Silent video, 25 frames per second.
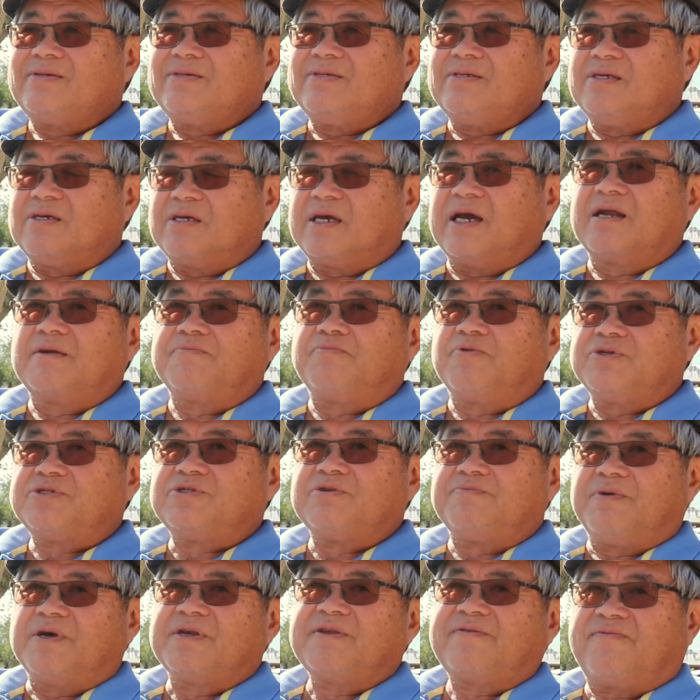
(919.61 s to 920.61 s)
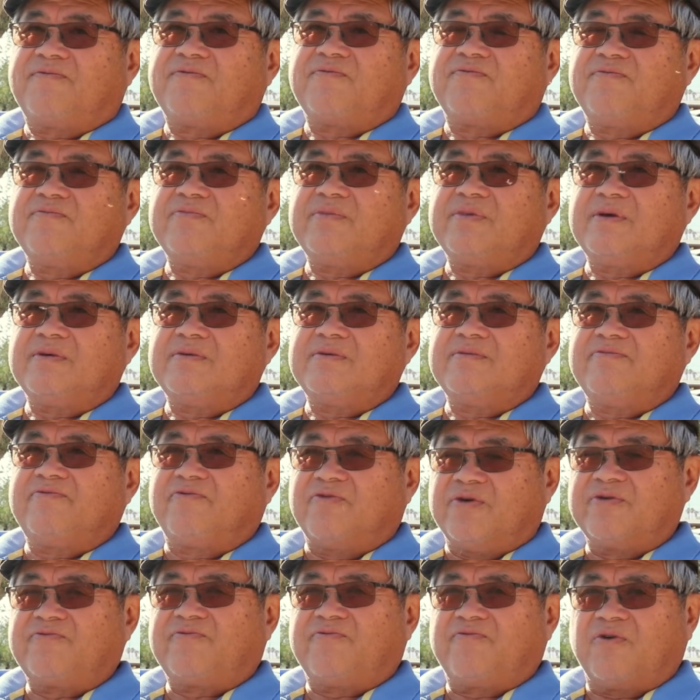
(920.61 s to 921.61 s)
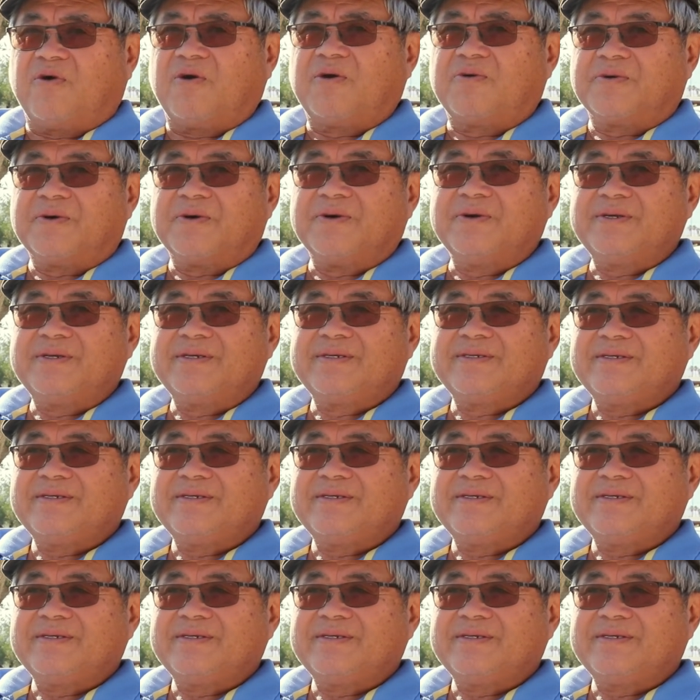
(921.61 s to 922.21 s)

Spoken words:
You got to put your best foot forward